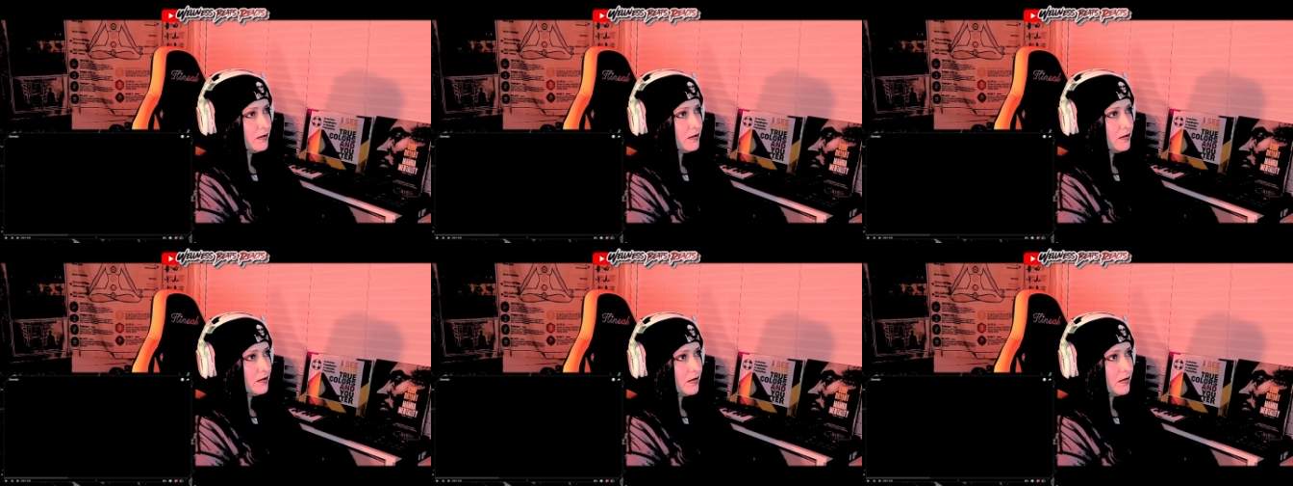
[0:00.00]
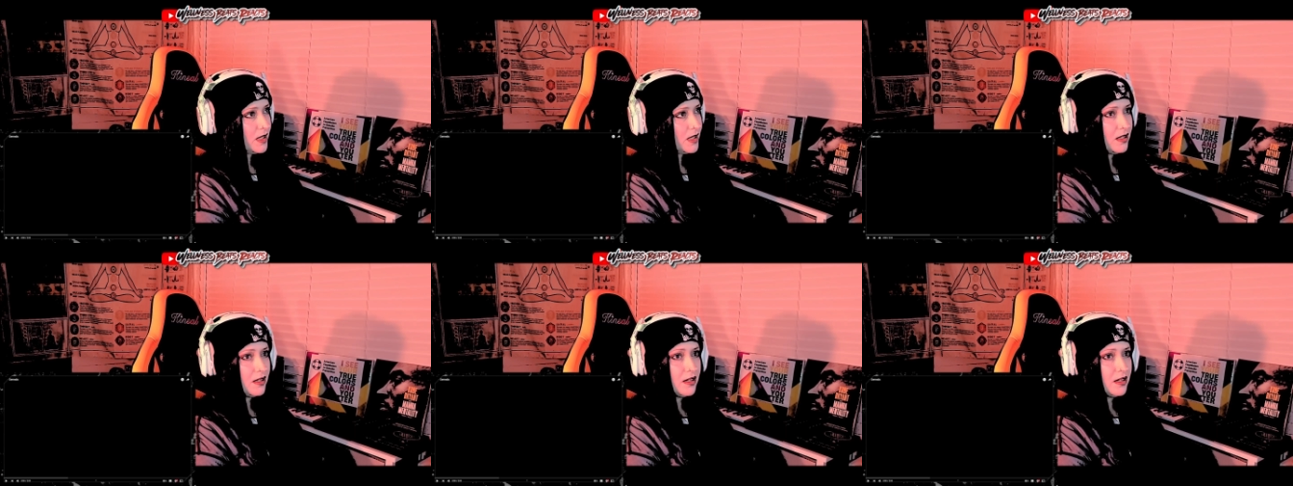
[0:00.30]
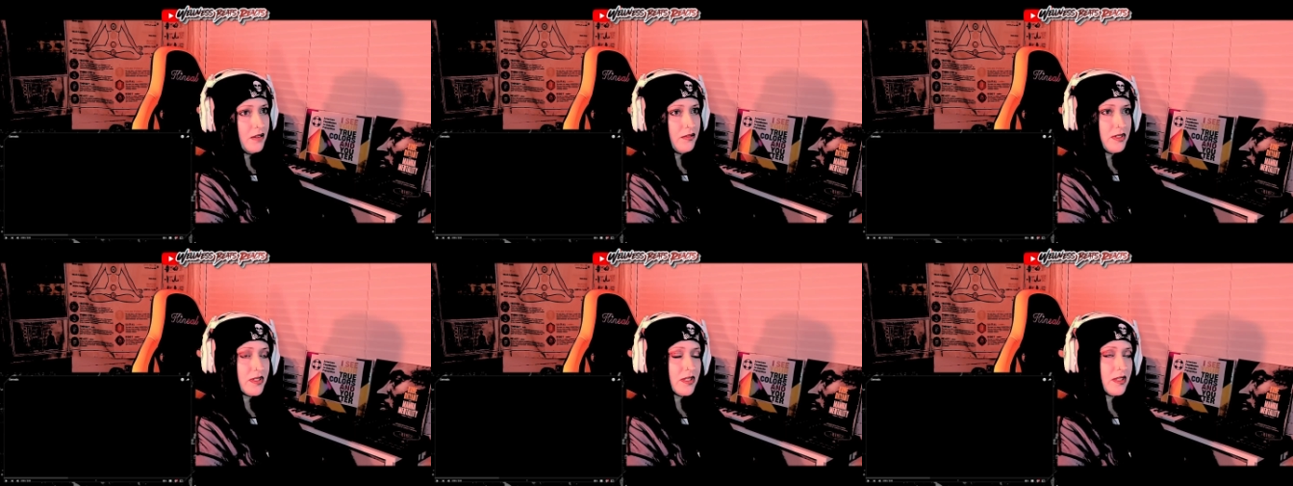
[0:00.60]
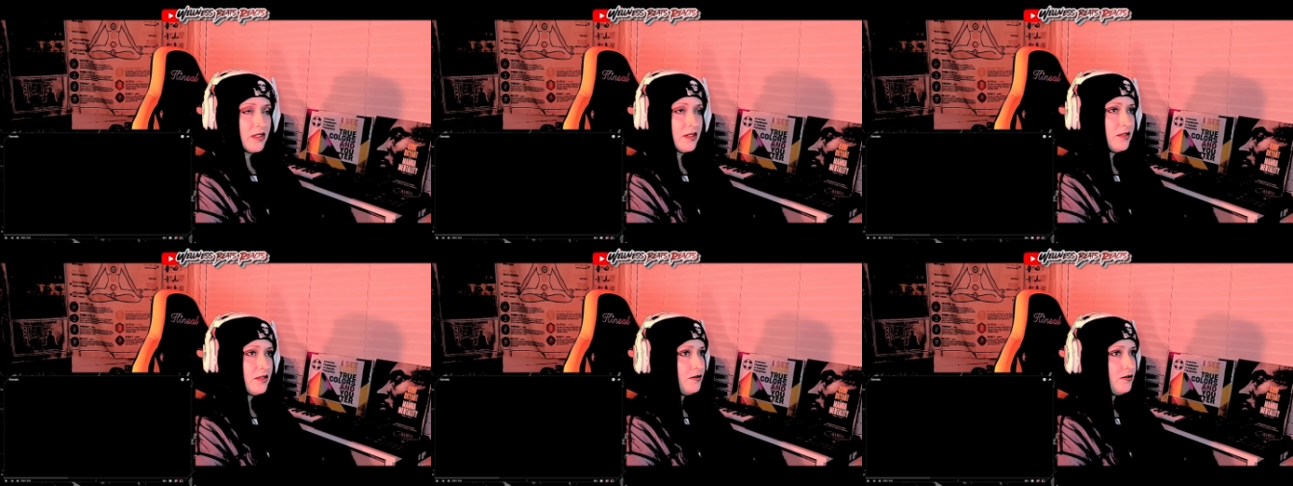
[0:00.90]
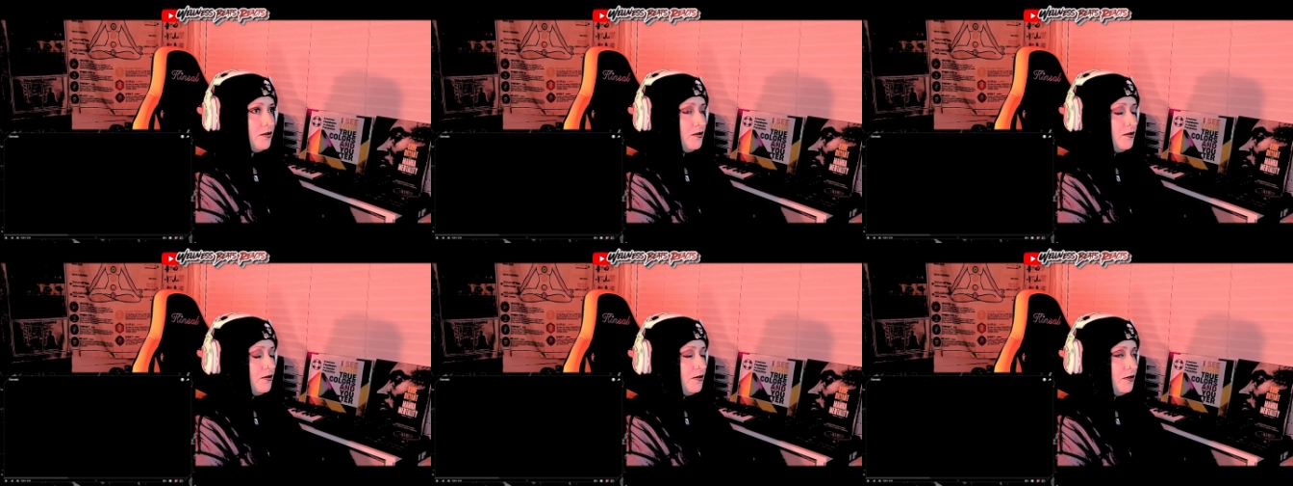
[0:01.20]
I can never say this
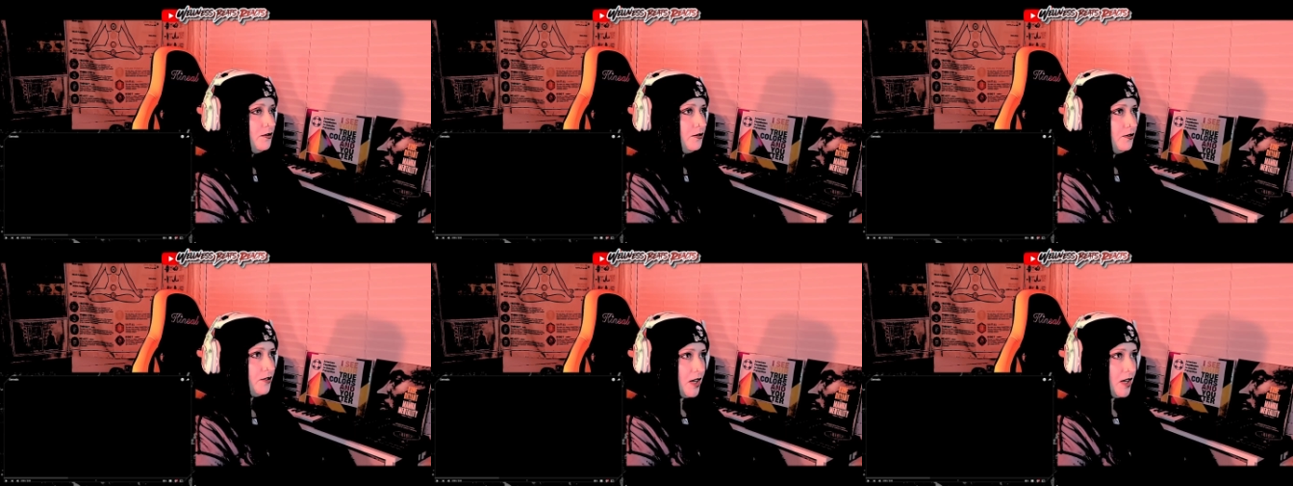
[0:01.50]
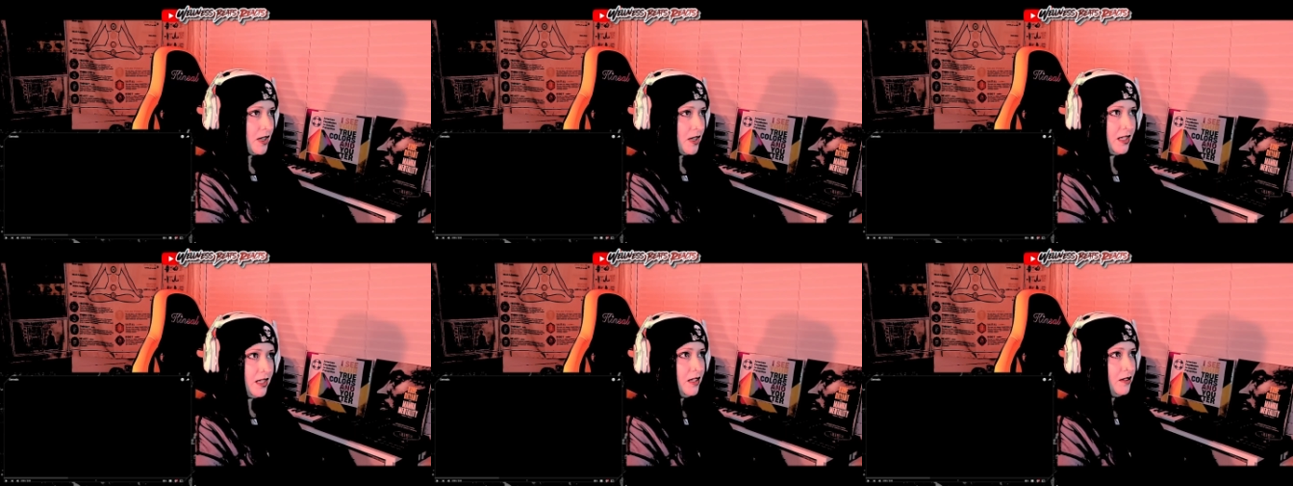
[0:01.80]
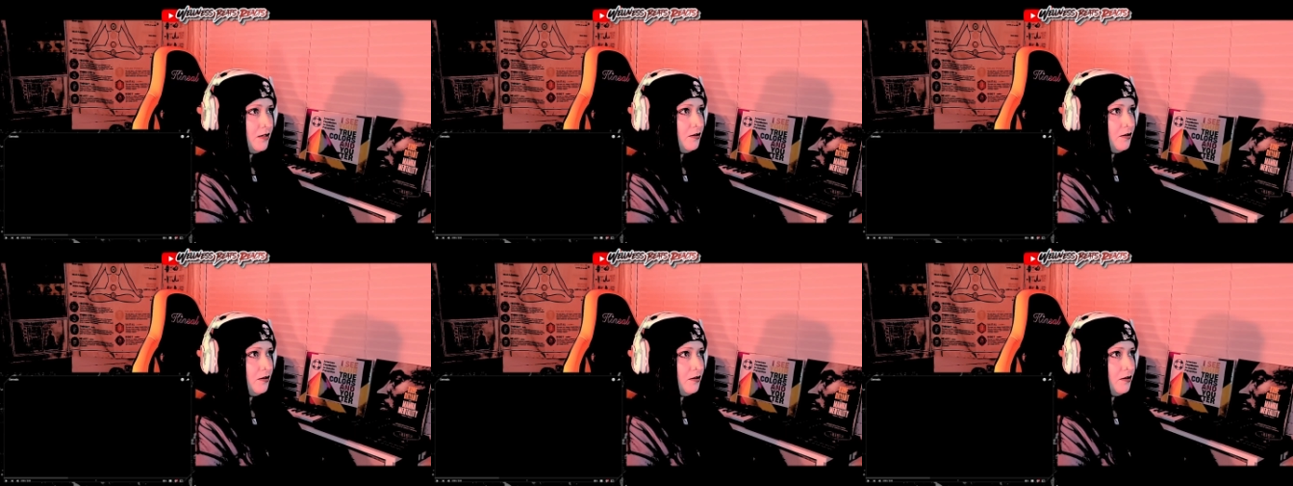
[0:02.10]
fucking